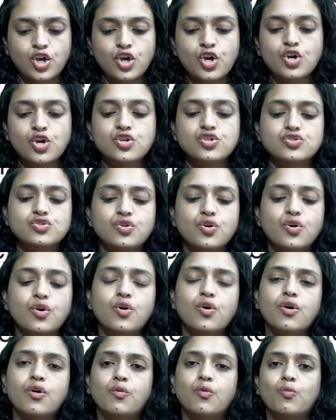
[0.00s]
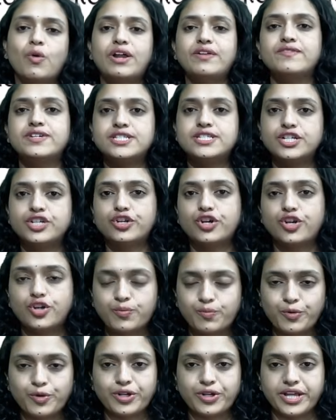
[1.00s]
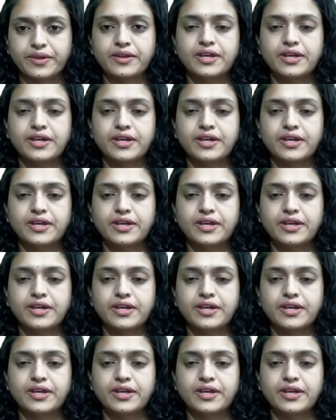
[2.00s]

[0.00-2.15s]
So one visit you are putting.